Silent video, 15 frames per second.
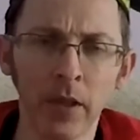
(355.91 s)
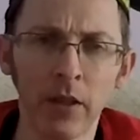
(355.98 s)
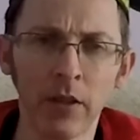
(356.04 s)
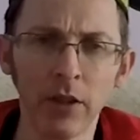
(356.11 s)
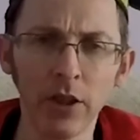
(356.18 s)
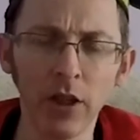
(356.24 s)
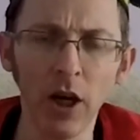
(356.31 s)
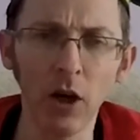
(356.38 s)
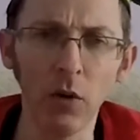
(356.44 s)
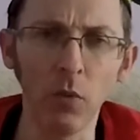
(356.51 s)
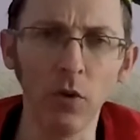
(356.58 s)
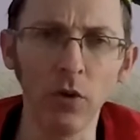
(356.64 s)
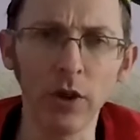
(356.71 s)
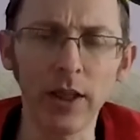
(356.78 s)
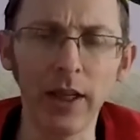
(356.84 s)
Star
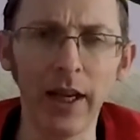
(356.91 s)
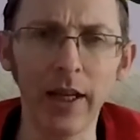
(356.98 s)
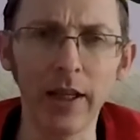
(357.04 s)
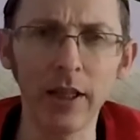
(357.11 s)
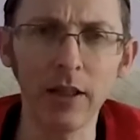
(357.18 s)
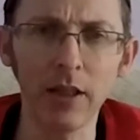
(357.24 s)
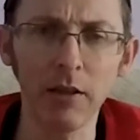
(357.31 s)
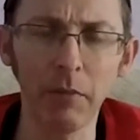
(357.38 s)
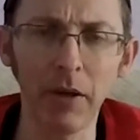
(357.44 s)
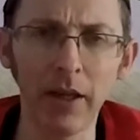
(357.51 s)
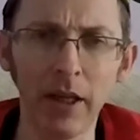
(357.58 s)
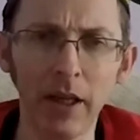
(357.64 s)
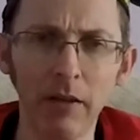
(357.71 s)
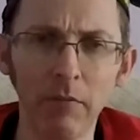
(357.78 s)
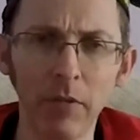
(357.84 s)
Wars land to make
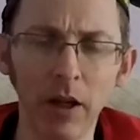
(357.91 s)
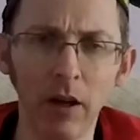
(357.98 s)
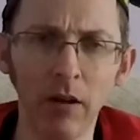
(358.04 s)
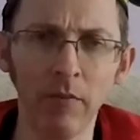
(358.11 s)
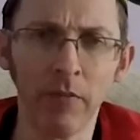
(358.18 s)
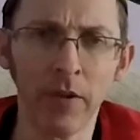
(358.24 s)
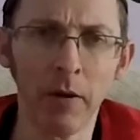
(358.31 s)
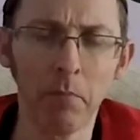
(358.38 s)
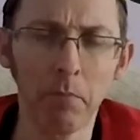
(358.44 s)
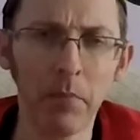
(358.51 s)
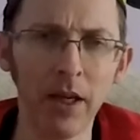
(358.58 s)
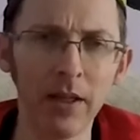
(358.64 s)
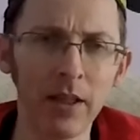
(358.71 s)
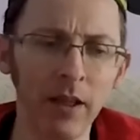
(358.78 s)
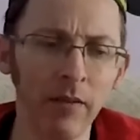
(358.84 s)
it,
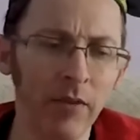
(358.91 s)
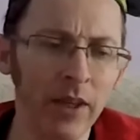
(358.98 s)
better.